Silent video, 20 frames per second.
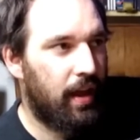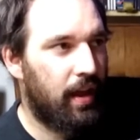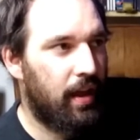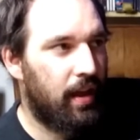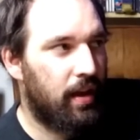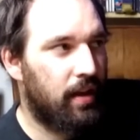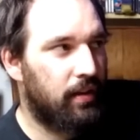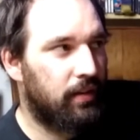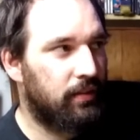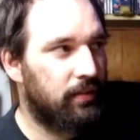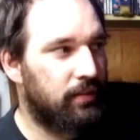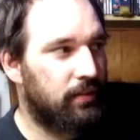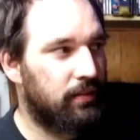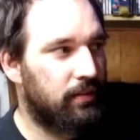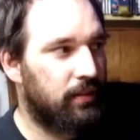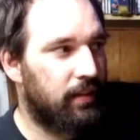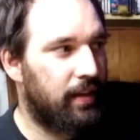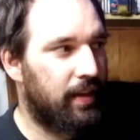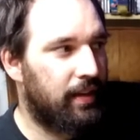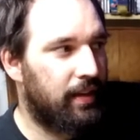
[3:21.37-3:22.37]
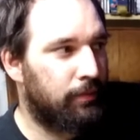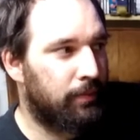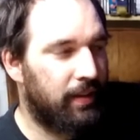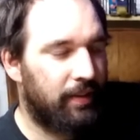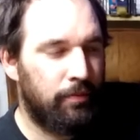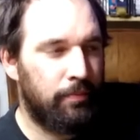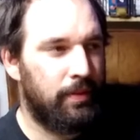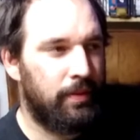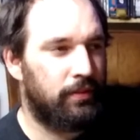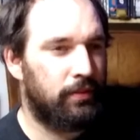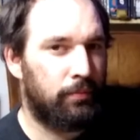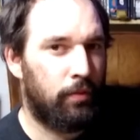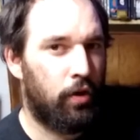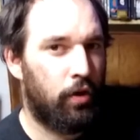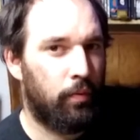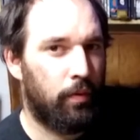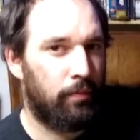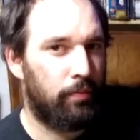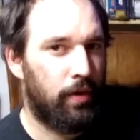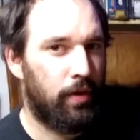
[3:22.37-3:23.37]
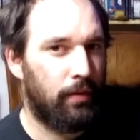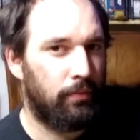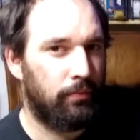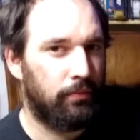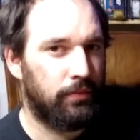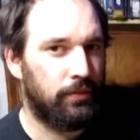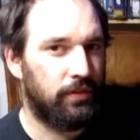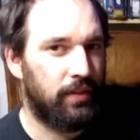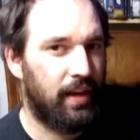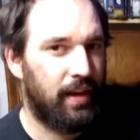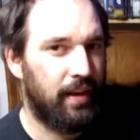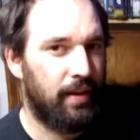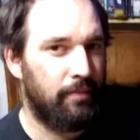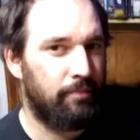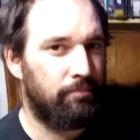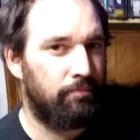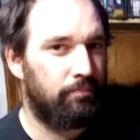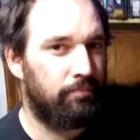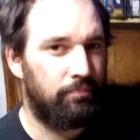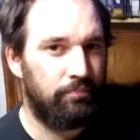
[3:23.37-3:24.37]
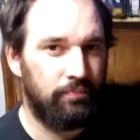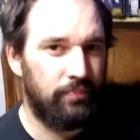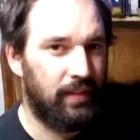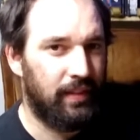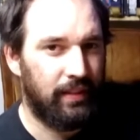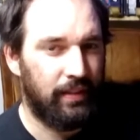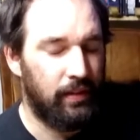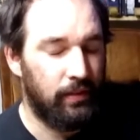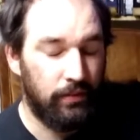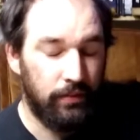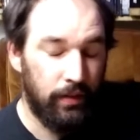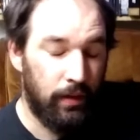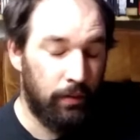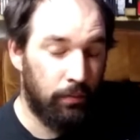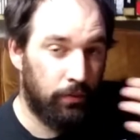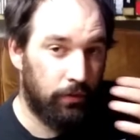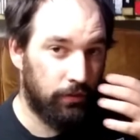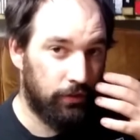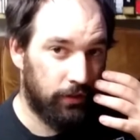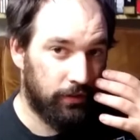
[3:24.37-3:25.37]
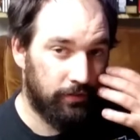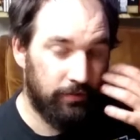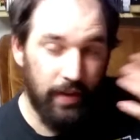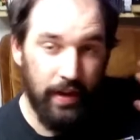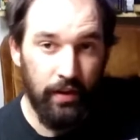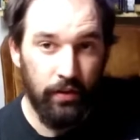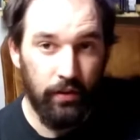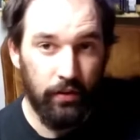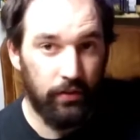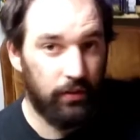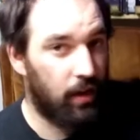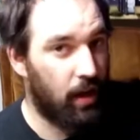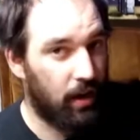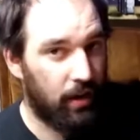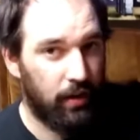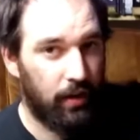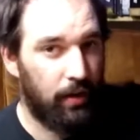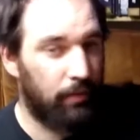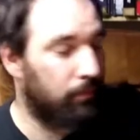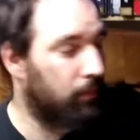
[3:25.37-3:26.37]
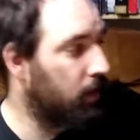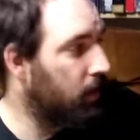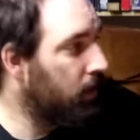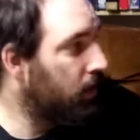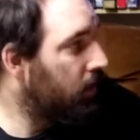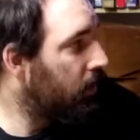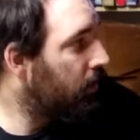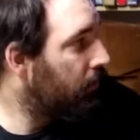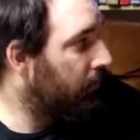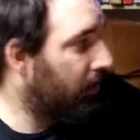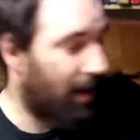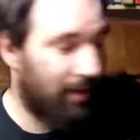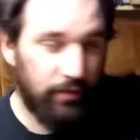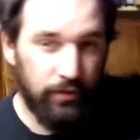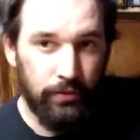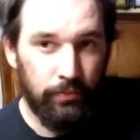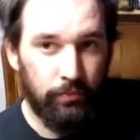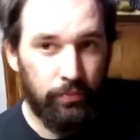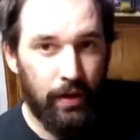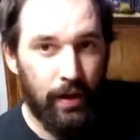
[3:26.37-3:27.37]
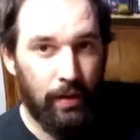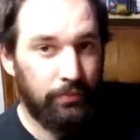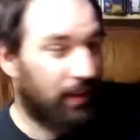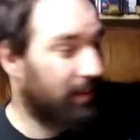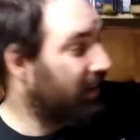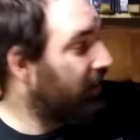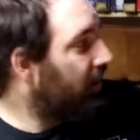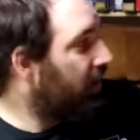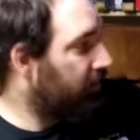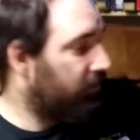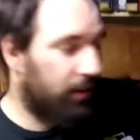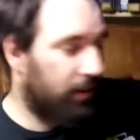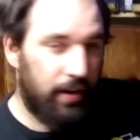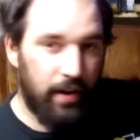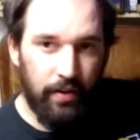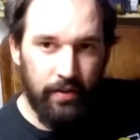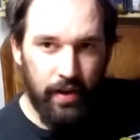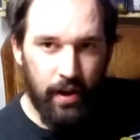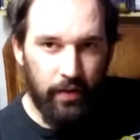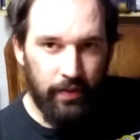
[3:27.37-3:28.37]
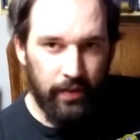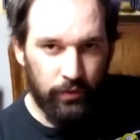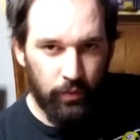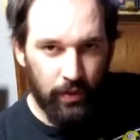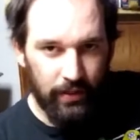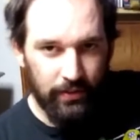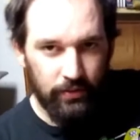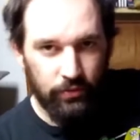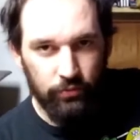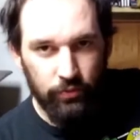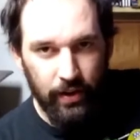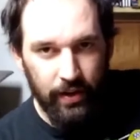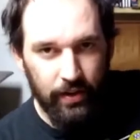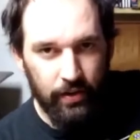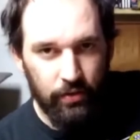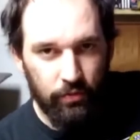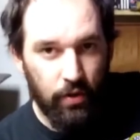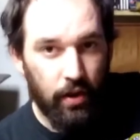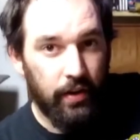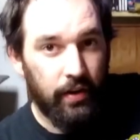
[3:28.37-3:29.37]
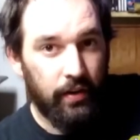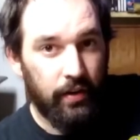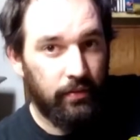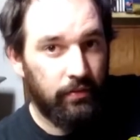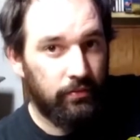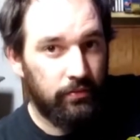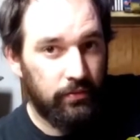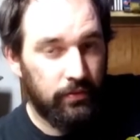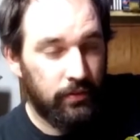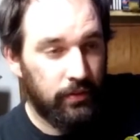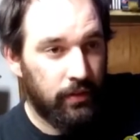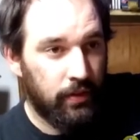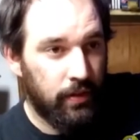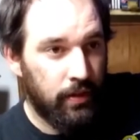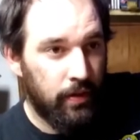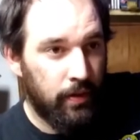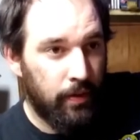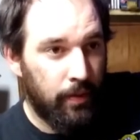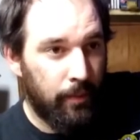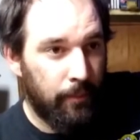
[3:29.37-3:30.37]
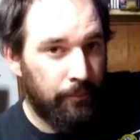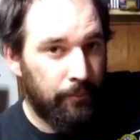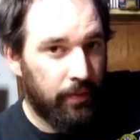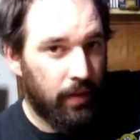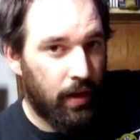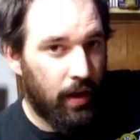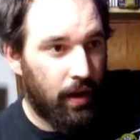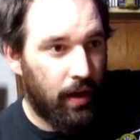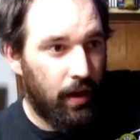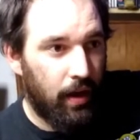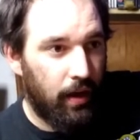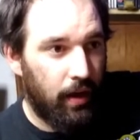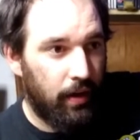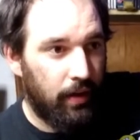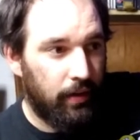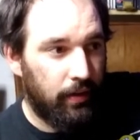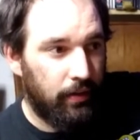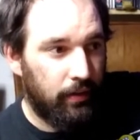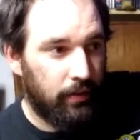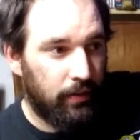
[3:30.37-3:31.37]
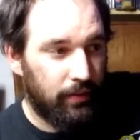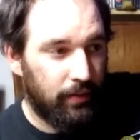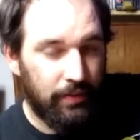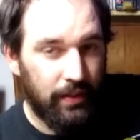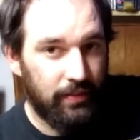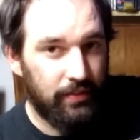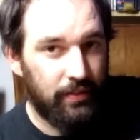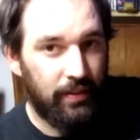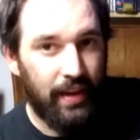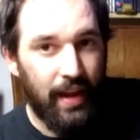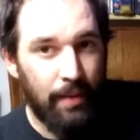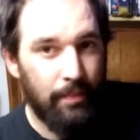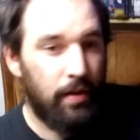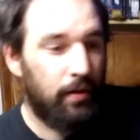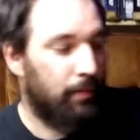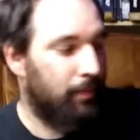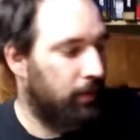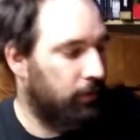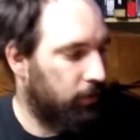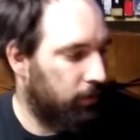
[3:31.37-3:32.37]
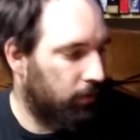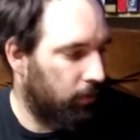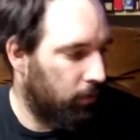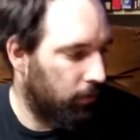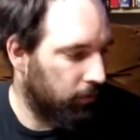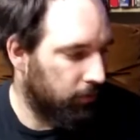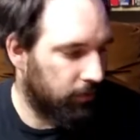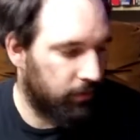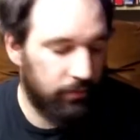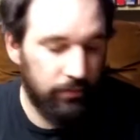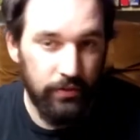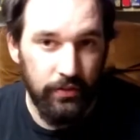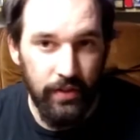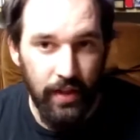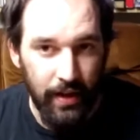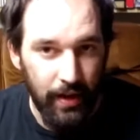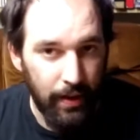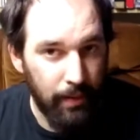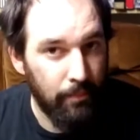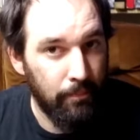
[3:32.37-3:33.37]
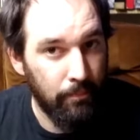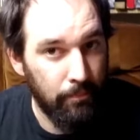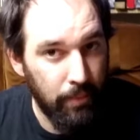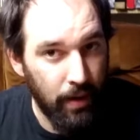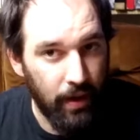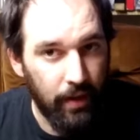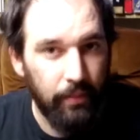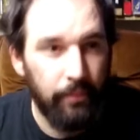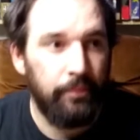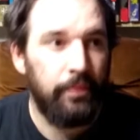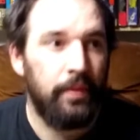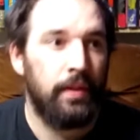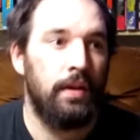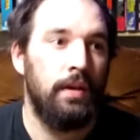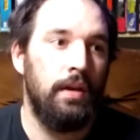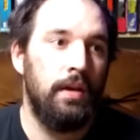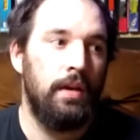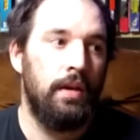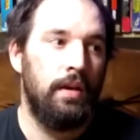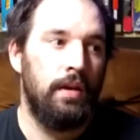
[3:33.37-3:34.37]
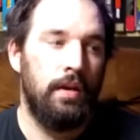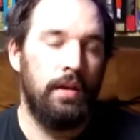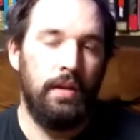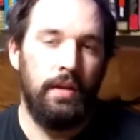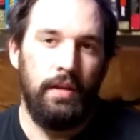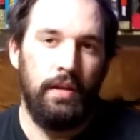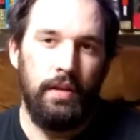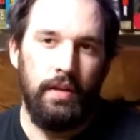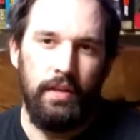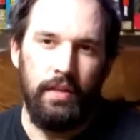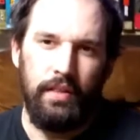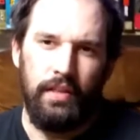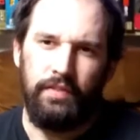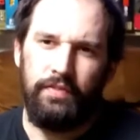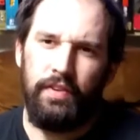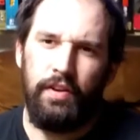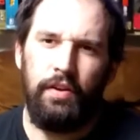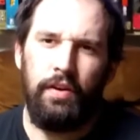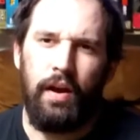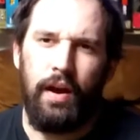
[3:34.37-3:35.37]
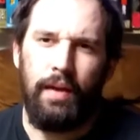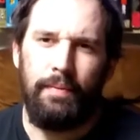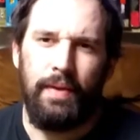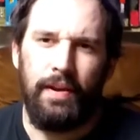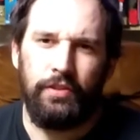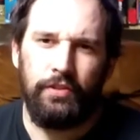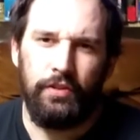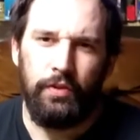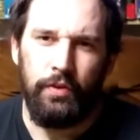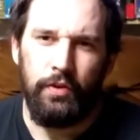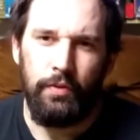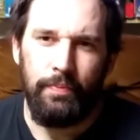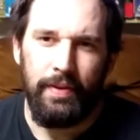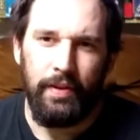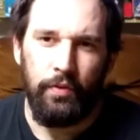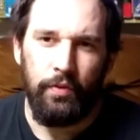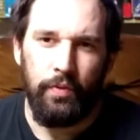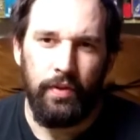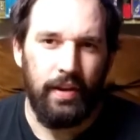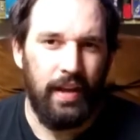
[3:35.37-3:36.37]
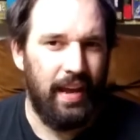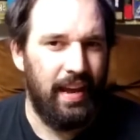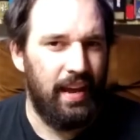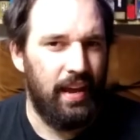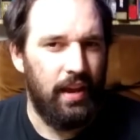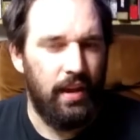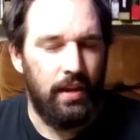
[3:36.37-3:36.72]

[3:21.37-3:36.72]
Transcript: and it's been giving me some hardware problems. It will just fail, lock up. I'm having some problems. I think I got it figured out now. That's why it's right here running, because I'm testing the game out to make sure it holds steady. But this video, I'm actually going to be doing